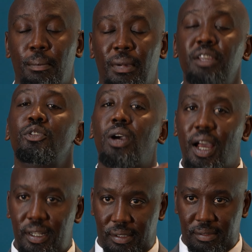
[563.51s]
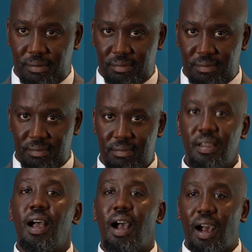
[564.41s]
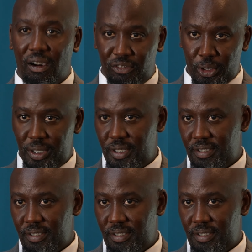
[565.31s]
But if you can, avoid.